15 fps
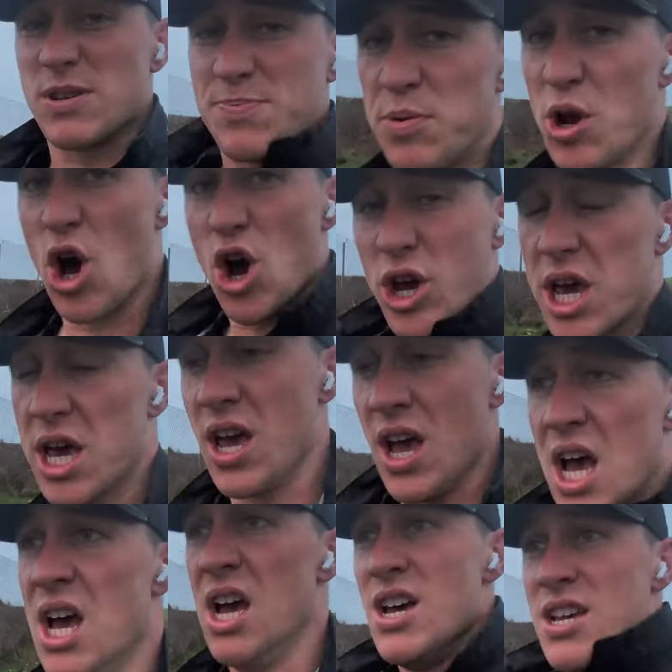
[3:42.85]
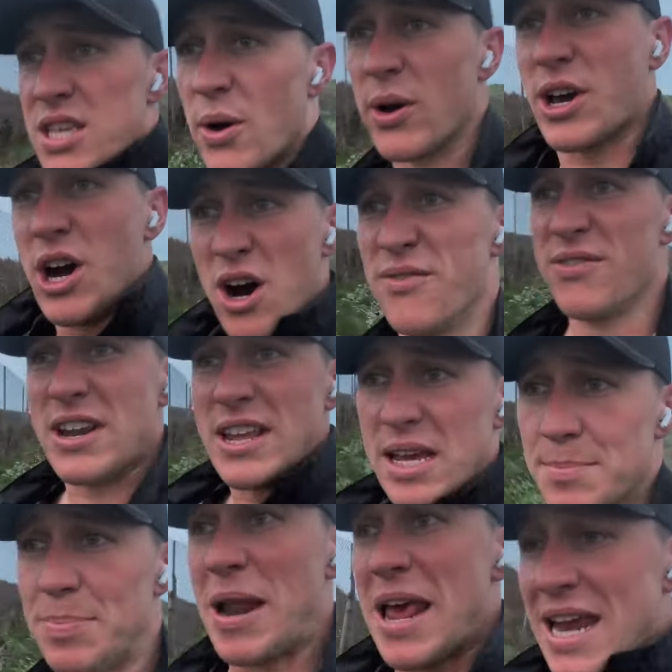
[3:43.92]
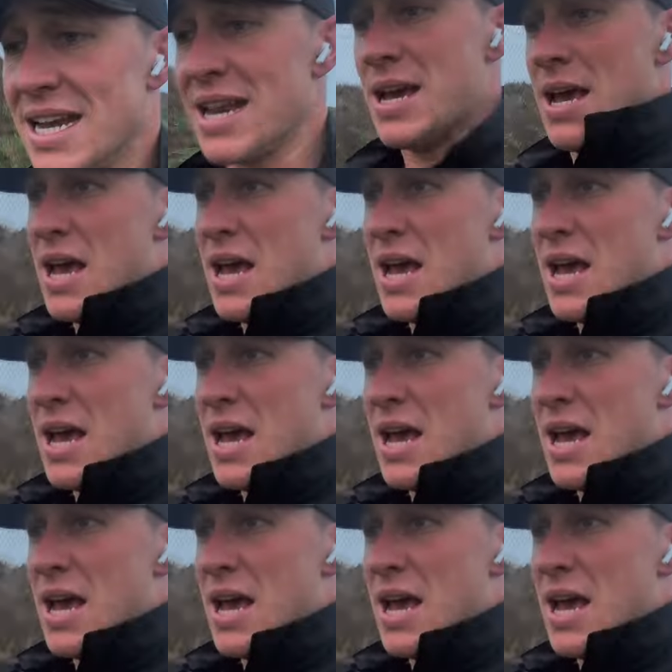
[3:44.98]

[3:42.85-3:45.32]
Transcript: block. So I can't really complain.